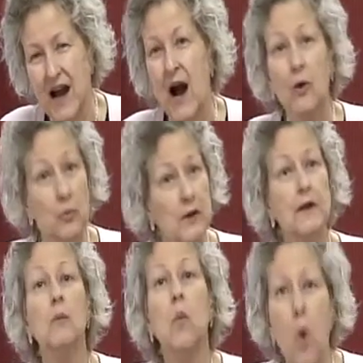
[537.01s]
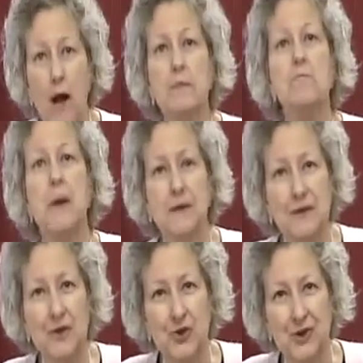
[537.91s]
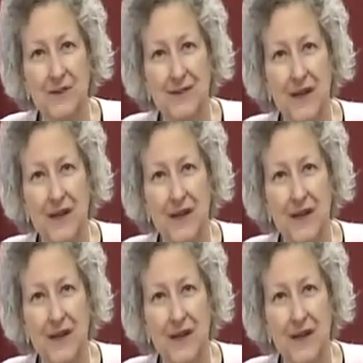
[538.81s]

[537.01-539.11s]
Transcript: are really one message.